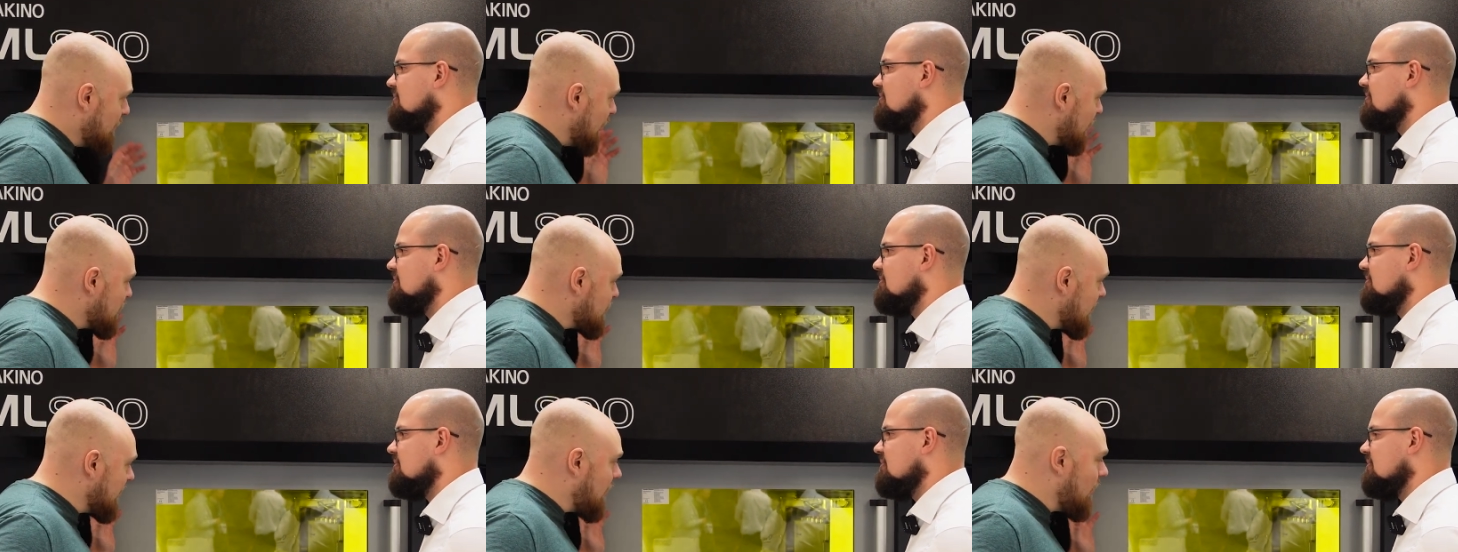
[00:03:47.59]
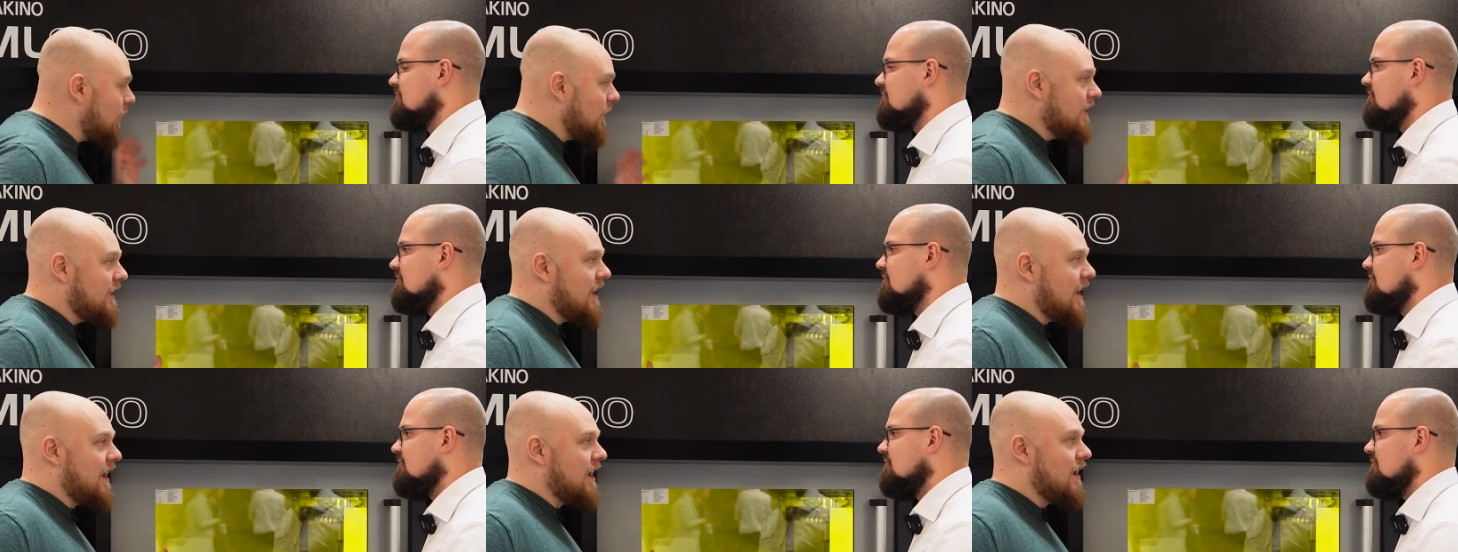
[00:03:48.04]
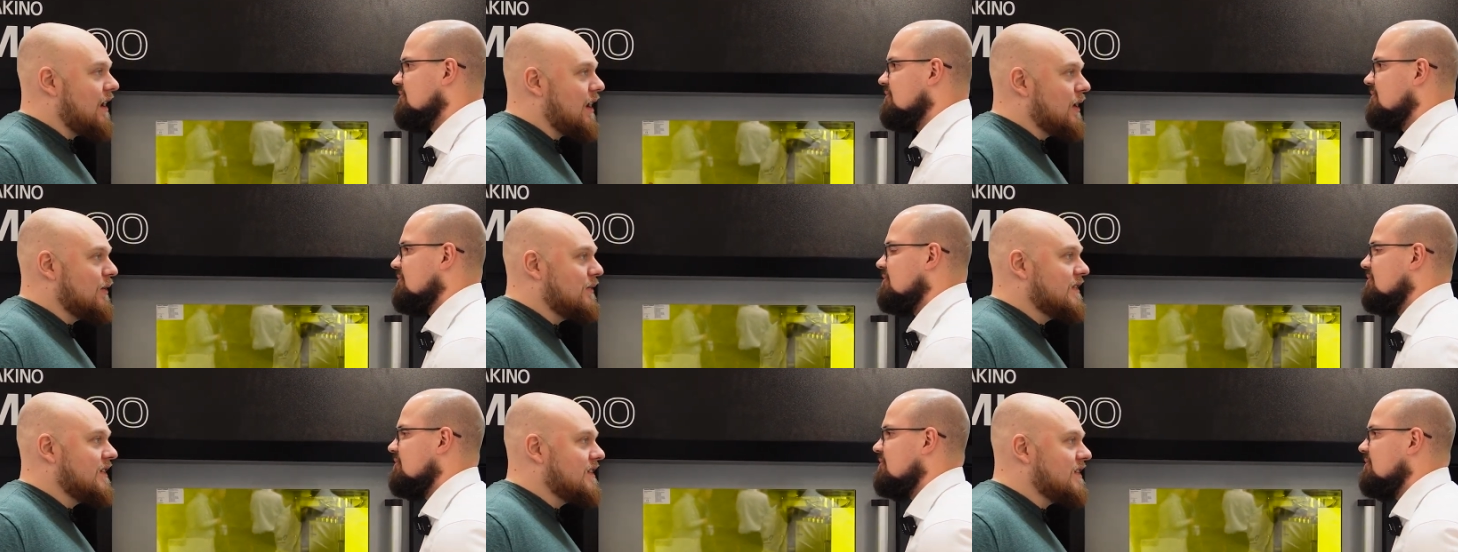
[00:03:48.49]
Speaker 1: purging all the air
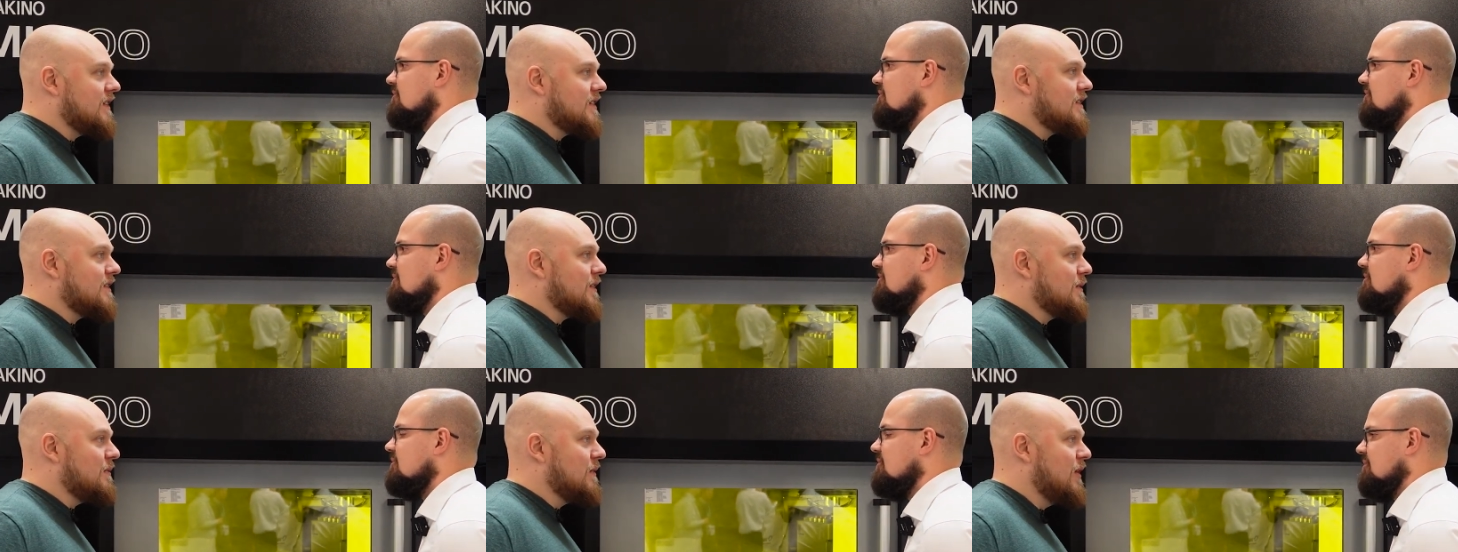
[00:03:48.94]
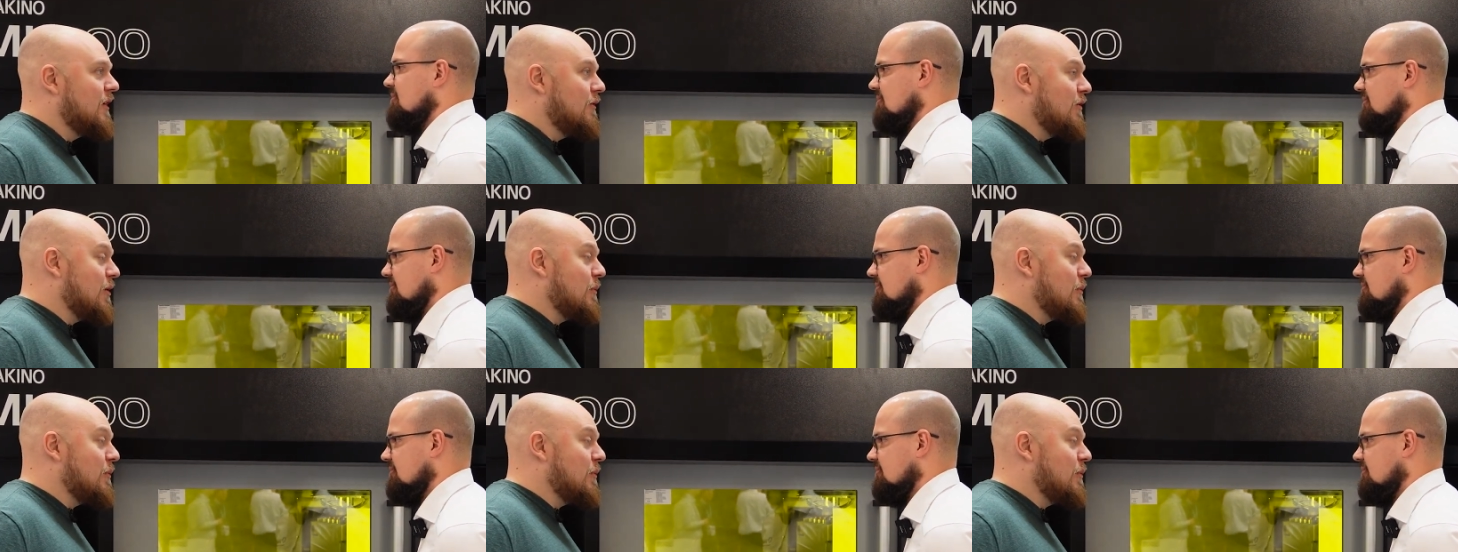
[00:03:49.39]
out of the system,